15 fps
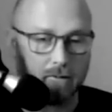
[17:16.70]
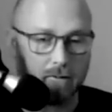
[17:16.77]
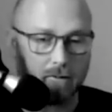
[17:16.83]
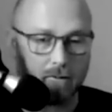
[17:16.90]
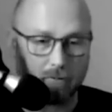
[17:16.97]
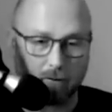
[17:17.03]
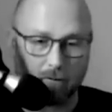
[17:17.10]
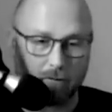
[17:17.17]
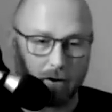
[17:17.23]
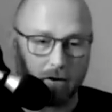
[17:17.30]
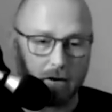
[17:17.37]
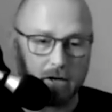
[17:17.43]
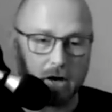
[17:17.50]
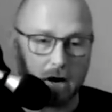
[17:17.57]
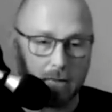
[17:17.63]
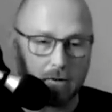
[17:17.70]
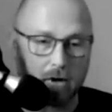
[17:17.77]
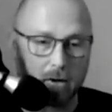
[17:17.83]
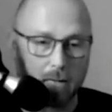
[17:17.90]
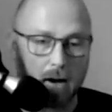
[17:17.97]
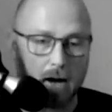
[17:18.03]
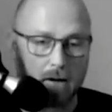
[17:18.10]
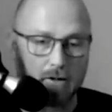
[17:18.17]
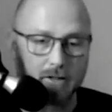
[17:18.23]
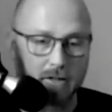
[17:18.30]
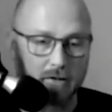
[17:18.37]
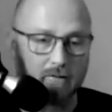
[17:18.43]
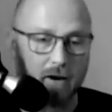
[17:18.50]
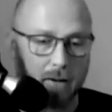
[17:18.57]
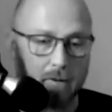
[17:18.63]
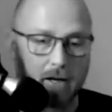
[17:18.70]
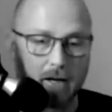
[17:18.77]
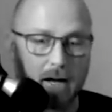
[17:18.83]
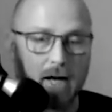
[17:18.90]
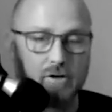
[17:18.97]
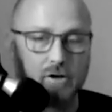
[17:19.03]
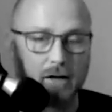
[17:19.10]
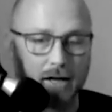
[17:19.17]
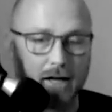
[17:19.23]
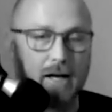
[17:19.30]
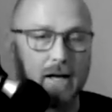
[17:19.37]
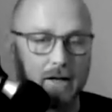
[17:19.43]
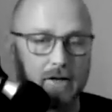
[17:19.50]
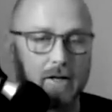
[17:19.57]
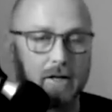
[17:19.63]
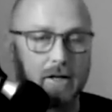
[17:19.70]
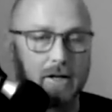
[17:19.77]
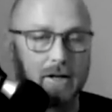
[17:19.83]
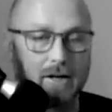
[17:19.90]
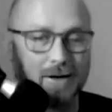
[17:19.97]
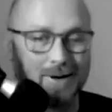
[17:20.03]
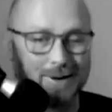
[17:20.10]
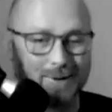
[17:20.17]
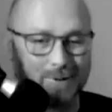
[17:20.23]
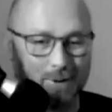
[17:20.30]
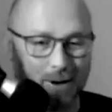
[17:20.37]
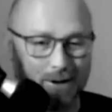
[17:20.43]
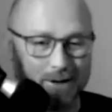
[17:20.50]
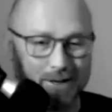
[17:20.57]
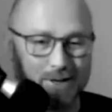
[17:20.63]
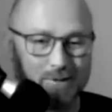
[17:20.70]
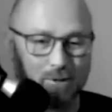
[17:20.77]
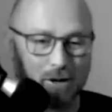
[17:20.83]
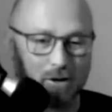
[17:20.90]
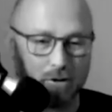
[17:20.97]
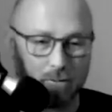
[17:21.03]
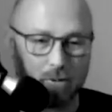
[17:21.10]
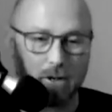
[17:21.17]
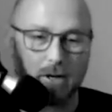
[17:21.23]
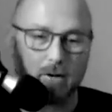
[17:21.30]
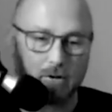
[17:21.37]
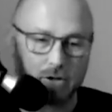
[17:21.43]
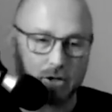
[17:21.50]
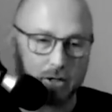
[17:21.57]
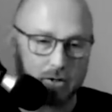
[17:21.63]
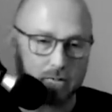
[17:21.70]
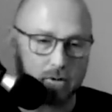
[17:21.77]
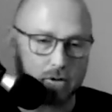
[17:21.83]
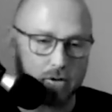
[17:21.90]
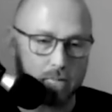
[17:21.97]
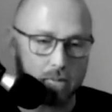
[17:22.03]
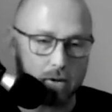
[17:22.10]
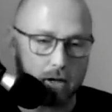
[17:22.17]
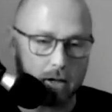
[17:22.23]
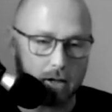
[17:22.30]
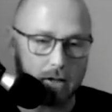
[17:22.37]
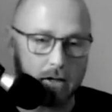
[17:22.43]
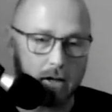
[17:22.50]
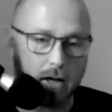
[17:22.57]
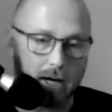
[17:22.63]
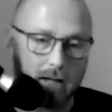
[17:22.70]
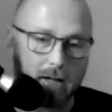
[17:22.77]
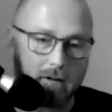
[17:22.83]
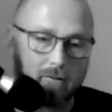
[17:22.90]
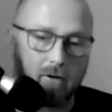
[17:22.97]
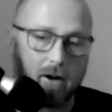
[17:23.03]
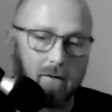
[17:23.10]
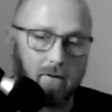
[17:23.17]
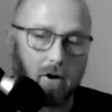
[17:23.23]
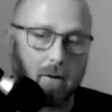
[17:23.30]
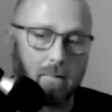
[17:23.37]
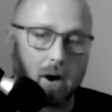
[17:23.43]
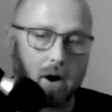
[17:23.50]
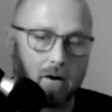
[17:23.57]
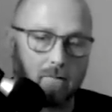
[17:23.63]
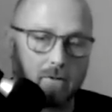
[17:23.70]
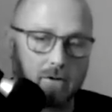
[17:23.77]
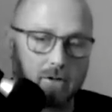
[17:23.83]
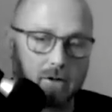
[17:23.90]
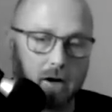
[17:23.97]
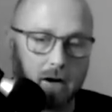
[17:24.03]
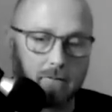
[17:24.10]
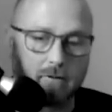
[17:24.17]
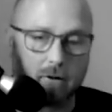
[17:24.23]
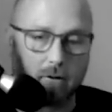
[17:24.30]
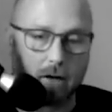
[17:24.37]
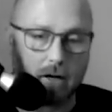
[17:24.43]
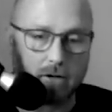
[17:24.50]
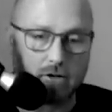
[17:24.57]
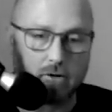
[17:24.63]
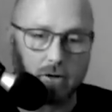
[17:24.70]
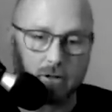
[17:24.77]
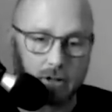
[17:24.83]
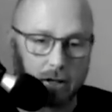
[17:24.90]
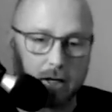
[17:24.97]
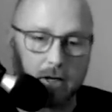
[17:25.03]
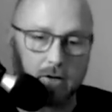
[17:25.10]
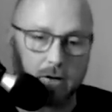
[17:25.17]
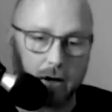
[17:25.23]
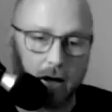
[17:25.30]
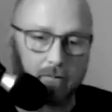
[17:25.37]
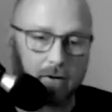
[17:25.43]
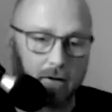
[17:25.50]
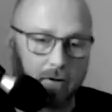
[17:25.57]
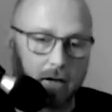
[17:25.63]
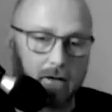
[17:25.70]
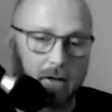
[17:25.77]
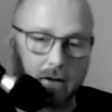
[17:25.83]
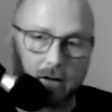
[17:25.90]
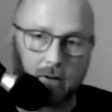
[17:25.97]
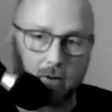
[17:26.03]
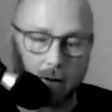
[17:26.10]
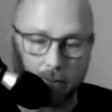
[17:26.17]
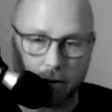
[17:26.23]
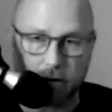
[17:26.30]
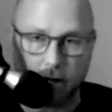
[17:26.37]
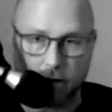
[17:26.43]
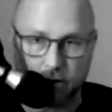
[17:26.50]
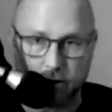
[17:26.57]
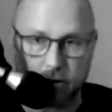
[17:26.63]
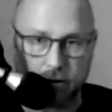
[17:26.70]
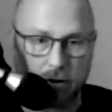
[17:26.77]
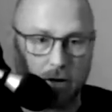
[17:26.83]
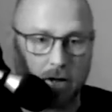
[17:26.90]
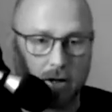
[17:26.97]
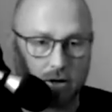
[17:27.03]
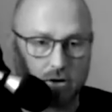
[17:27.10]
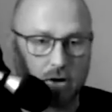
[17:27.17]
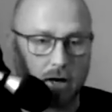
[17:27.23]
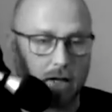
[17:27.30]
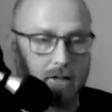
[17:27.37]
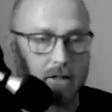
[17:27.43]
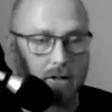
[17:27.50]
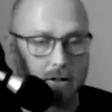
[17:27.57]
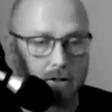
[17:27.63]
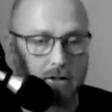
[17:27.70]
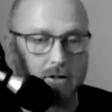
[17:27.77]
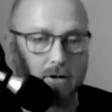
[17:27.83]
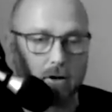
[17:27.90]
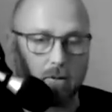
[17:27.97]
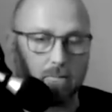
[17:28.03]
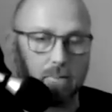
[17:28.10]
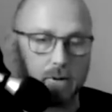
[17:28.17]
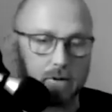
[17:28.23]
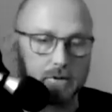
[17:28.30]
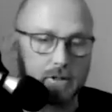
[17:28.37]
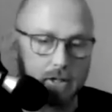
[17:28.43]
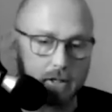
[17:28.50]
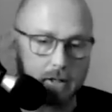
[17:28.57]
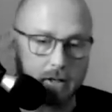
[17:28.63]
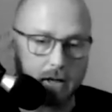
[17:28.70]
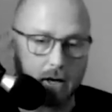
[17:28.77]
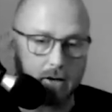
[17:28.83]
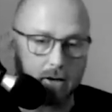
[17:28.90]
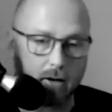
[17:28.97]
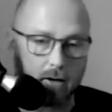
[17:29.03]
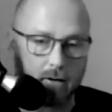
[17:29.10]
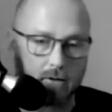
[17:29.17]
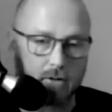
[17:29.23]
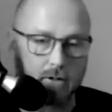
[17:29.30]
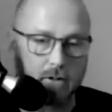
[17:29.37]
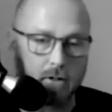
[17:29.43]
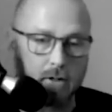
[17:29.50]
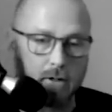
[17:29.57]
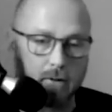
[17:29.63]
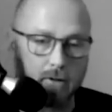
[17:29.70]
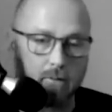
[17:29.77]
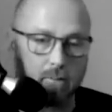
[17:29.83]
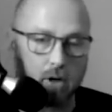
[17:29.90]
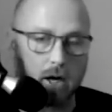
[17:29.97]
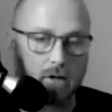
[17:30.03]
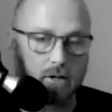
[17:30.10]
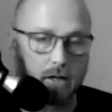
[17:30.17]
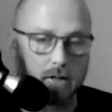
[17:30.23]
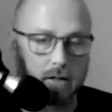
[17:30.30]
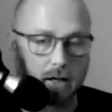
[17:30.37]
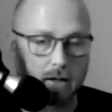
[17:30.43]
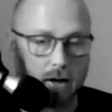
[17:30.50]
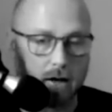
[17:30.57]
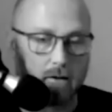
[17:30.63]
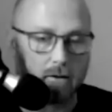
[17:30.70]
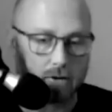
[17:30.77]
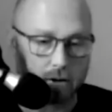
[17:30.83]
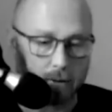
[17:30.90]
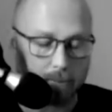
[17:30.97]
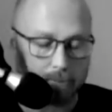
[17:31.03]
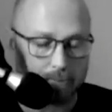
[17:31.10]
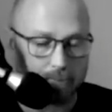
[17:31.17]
for very nominal amounts that his family can actually eat while he's recuperating or she's recuperating. And that's very, very powerful stuff. So insurance, and again, you have to have identity, reputation, trust, and this is all built in how you use the blockchain technology.